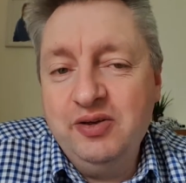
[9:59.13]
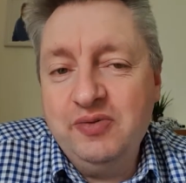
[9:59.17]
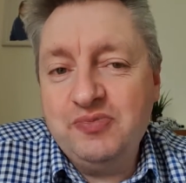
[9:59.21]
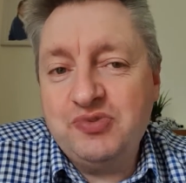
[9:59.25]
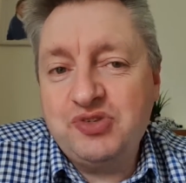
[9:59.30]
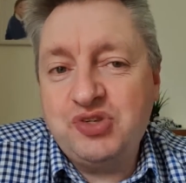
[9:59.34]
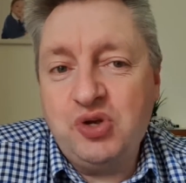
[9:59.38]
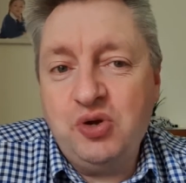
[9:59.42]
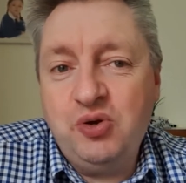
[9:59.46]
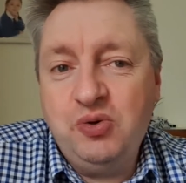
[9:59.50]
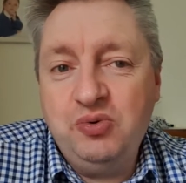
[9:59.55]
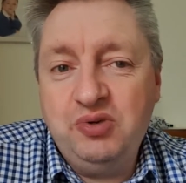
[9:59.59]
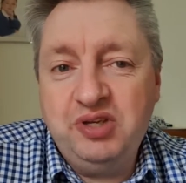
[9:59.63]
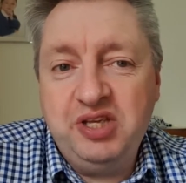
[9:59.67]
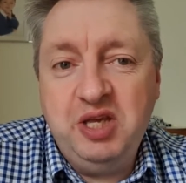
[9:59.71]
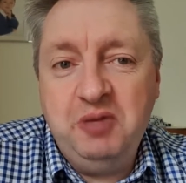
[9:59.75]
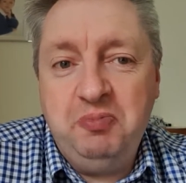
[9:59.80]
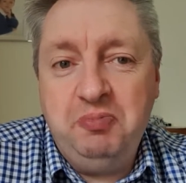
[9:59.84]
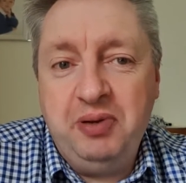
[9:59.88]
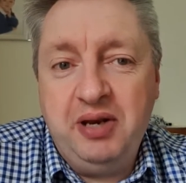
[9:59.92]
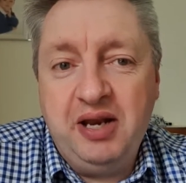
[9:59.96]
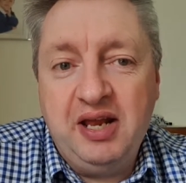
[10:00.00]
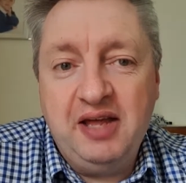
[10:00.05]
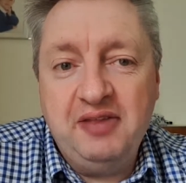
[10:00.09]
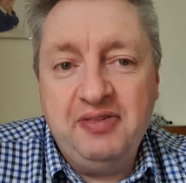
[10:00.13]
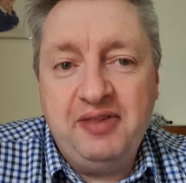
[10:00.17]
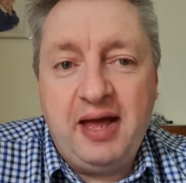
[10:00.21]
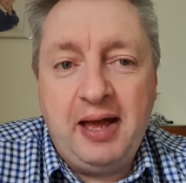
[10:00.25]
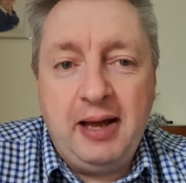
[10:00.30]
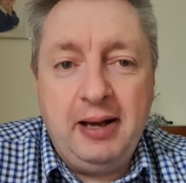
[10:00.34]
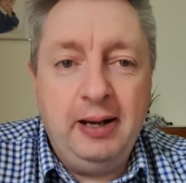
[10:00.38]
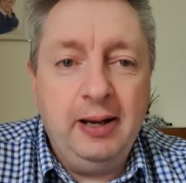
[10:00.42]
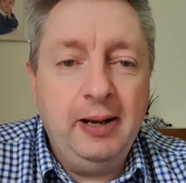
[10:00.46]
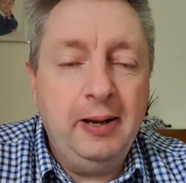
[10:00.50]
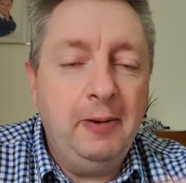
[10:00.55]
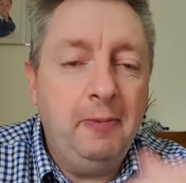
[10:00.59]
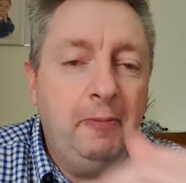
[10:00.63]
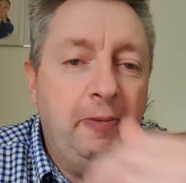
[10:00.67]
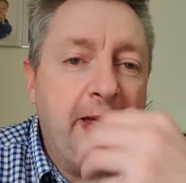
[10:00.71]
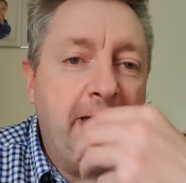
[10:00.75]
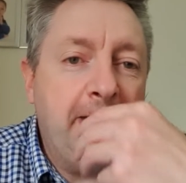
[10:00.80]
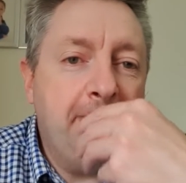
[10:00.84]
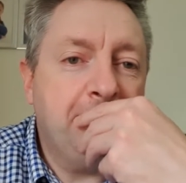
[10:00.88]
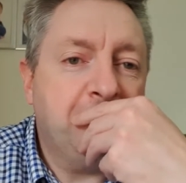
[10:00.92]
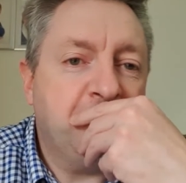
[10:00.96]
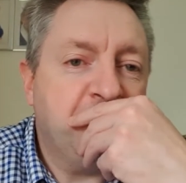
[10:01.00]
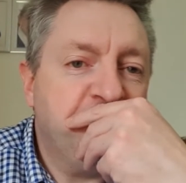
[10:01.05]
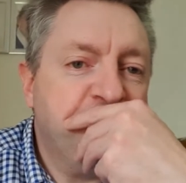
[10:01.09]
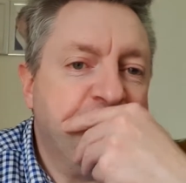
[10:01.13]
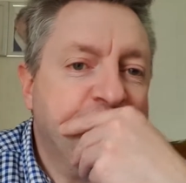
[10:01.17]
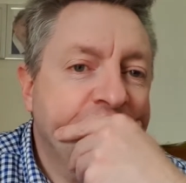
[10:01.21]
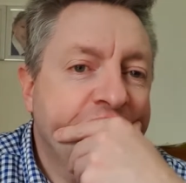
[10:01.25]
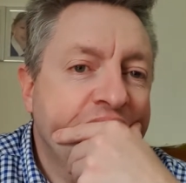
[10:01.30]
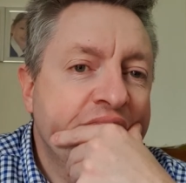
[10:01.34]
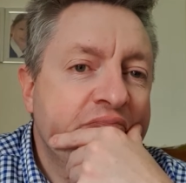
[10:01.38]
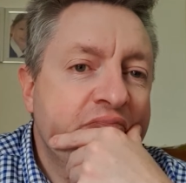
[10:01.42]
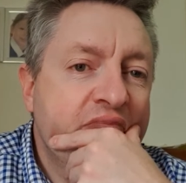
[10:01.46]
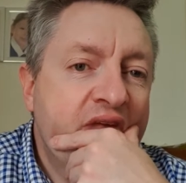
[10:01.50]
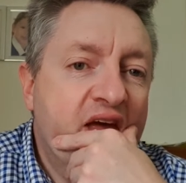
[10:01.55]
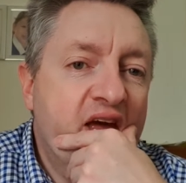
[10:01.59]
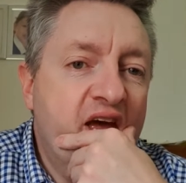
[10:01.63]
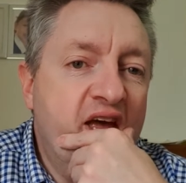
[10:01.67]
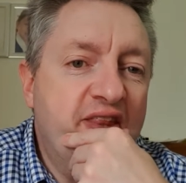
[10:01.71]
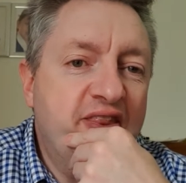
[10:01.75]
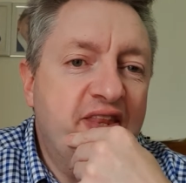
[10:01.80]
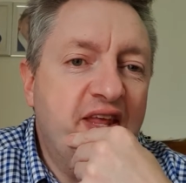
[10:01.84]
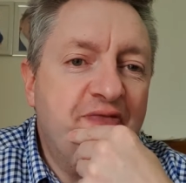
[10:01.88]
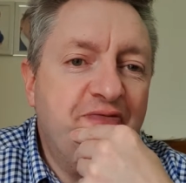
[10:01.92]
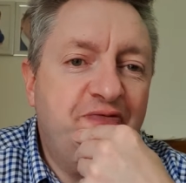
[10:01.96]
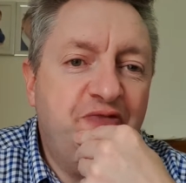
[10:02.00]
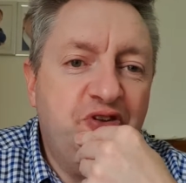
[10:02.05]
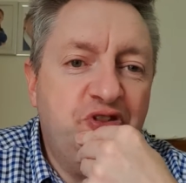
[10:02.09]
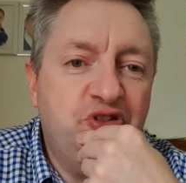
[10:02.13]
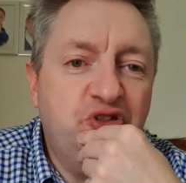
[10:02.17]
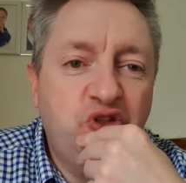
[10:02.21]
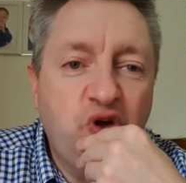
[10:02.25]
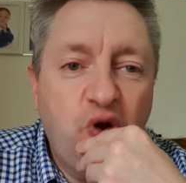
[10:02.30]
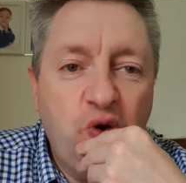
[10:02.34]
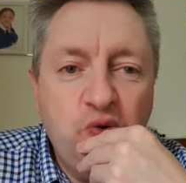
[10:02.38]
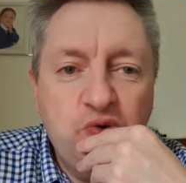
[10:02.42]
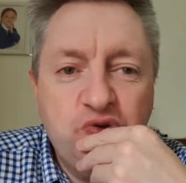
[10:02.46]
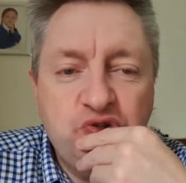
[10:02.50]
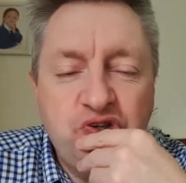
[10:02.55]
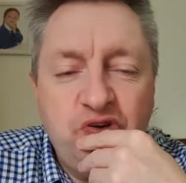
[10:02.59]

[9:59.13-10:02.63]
So keep an eye on that a little bit. And then for those